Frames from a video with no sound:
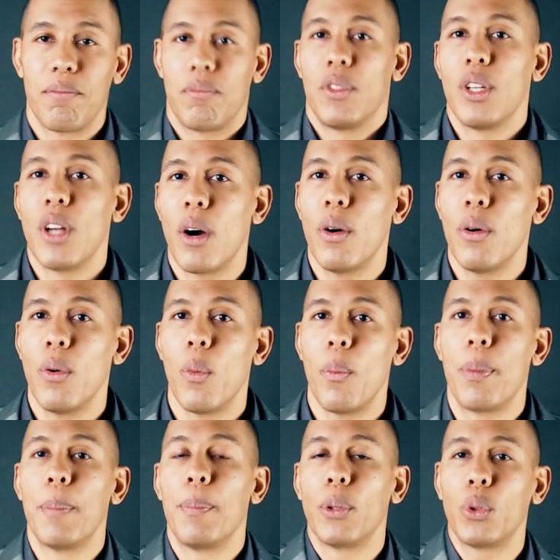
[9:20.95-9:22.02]
you know
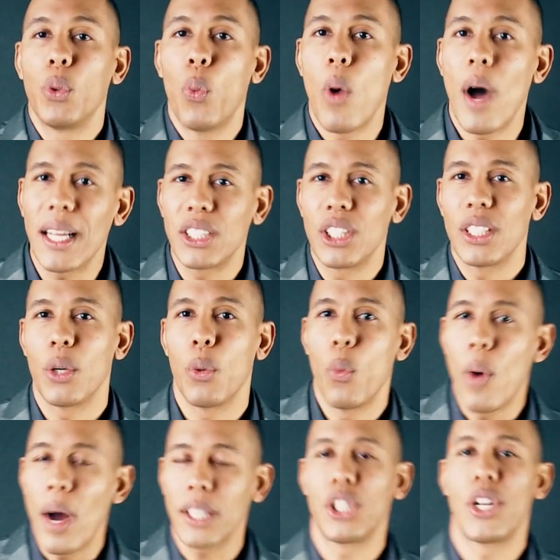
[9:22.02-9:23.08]
people to watch
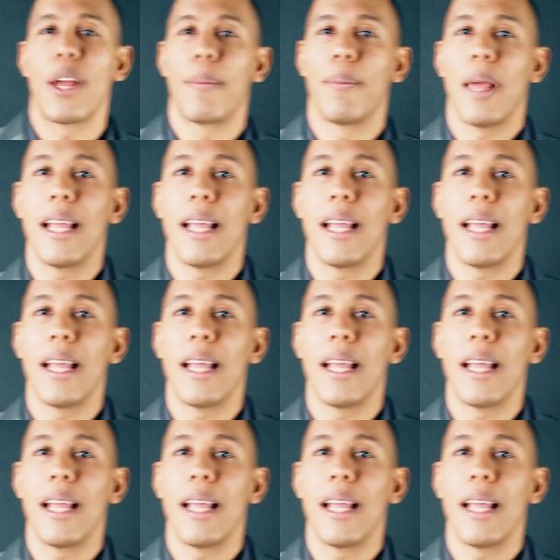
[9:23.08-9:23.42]
watch him